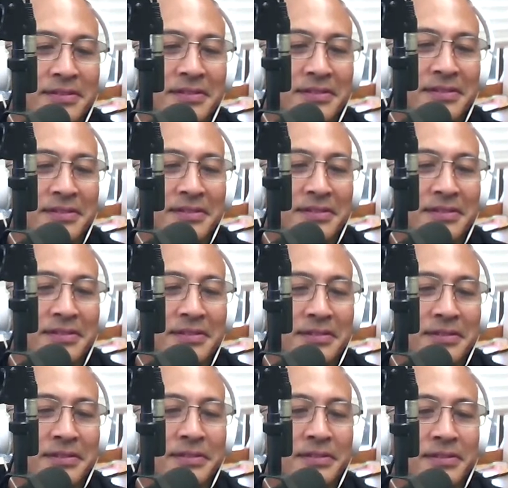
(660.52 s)

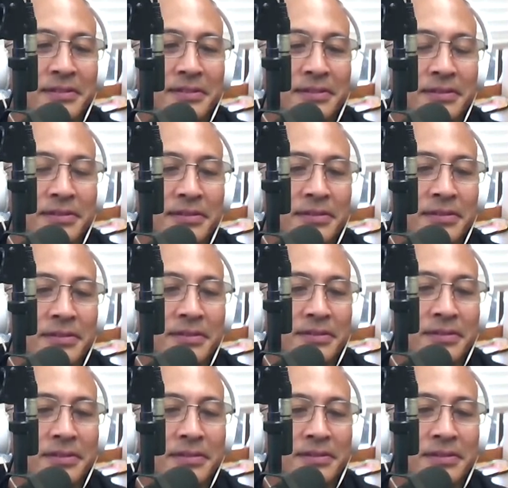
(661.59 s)

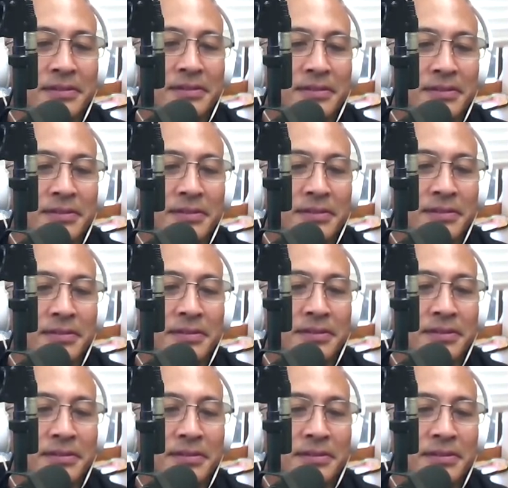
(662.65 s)

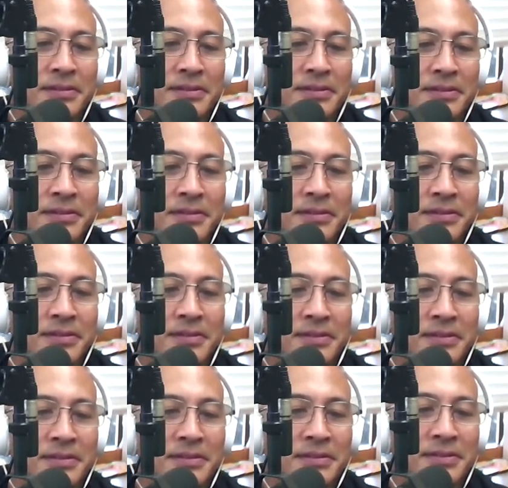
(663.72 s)

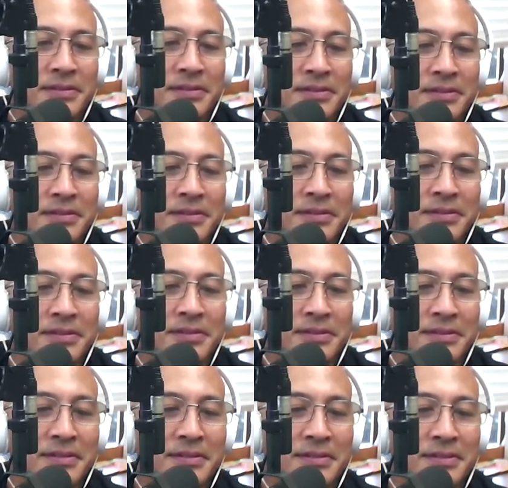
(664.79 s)

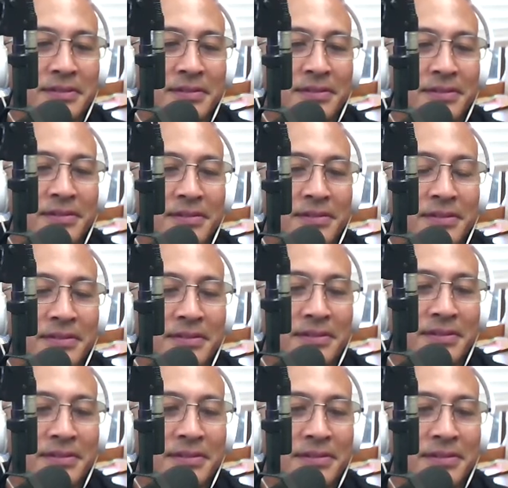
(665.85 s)

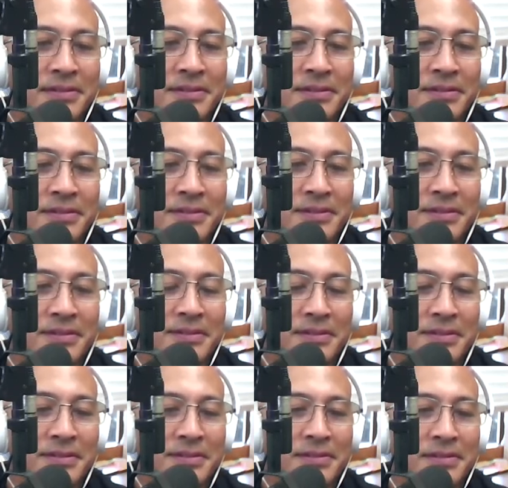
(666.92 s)

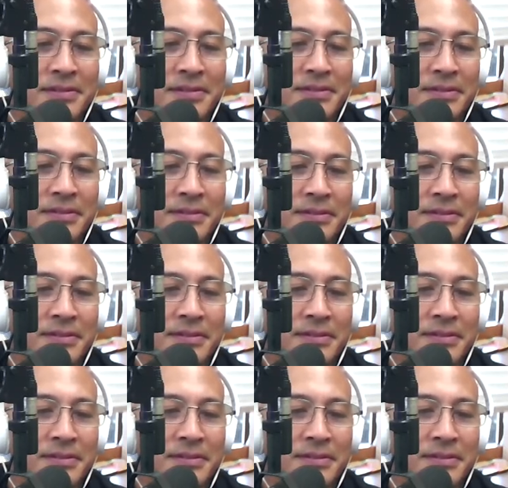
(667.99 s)
The person shown says nothing.